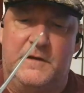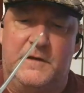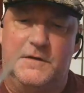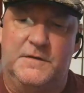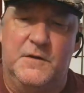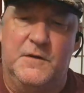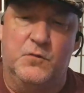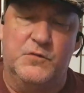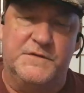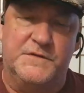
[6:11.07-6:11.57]

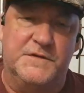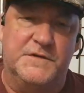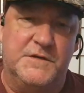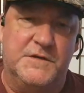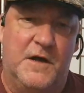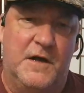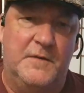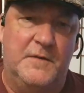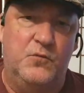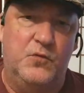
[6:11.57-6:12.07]
And there was a
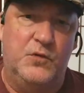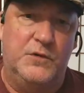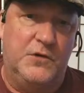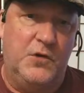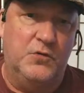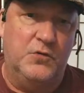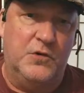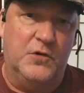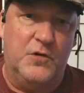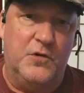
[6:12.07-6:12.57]
time when
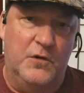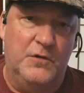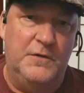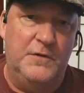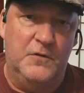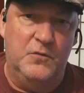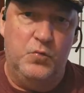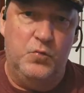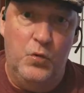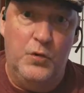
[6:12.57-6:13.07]

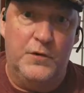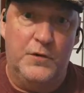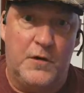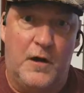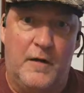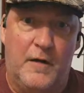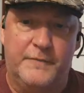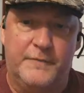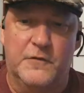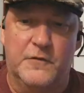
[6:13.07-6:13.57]
Coca-Cola would
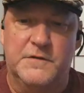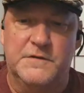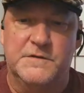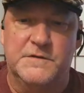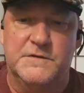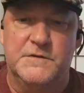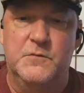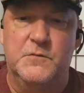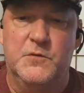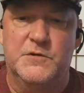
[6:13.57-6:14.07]
offer
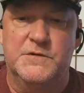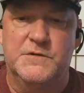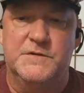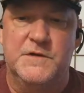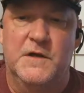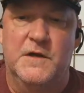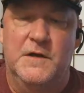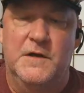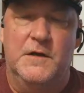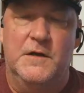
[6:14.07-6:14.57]

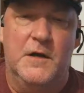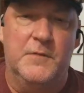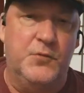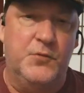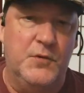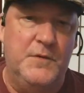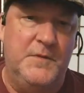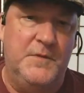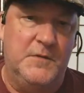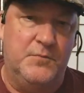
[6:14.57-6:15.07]
consumers a
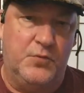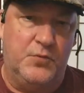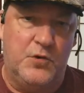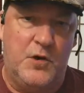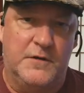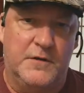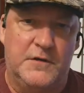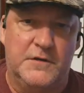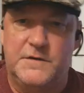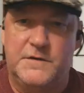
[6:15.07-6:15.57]
premium
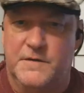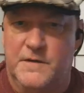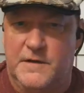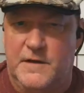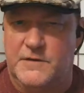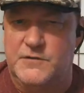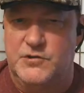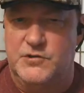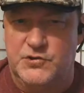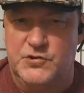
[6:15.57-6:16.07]
product that
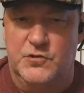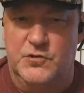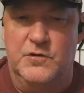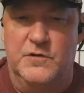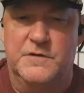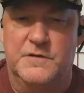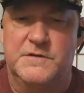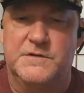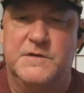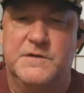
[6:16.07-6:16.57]
had
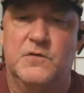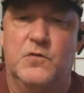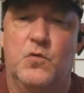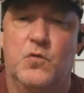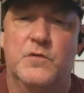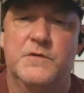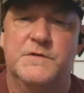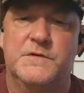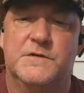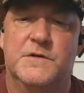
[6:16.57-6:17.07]
sugar instead of
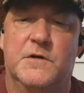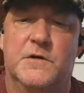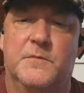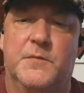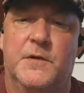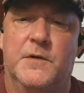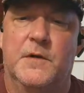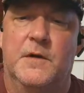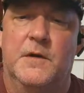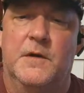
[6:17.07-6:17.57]
corn
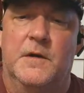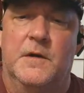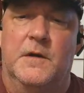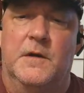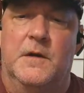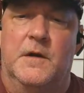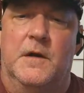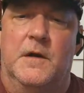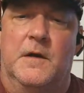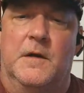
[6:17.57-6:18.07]
syrup.
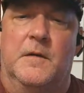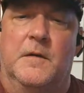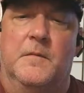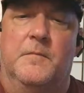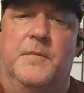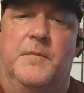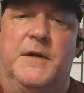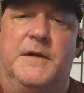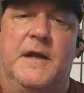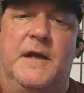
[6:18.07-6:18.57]

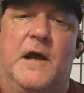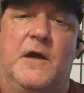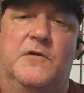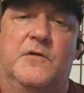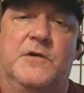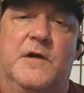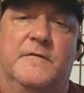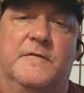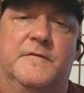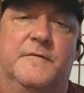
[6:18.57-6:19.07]
But now
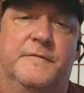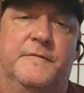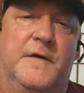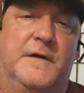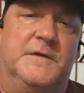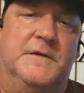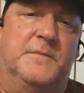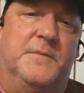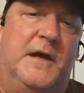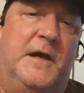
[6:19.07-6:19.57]
you have to
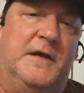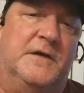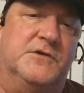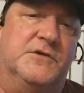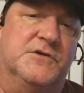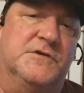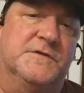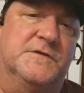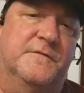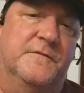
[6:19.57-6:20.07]
find the
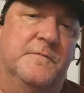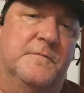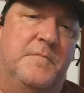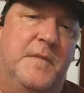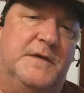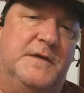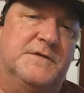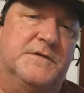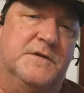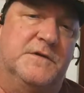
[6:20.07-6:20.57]
packages from
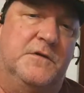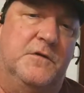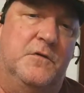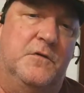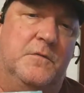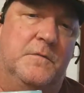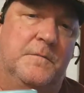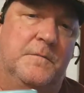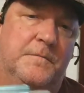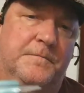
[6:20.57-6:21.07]

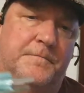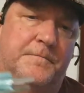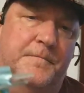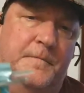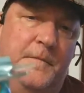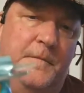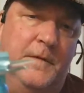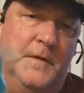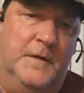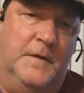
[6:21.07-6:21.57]
Mexico.
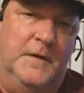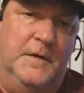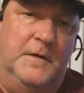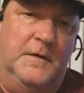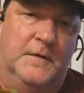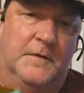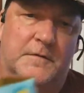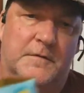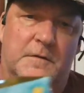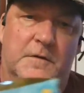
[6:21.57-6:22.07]

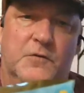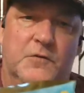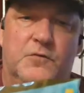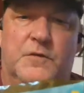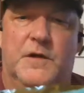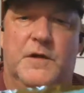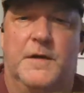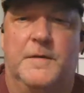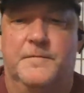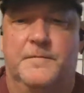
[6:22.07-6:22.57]

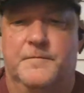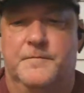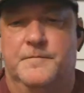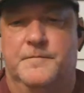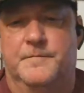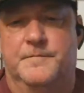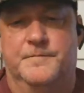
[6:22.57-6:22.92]
Okay.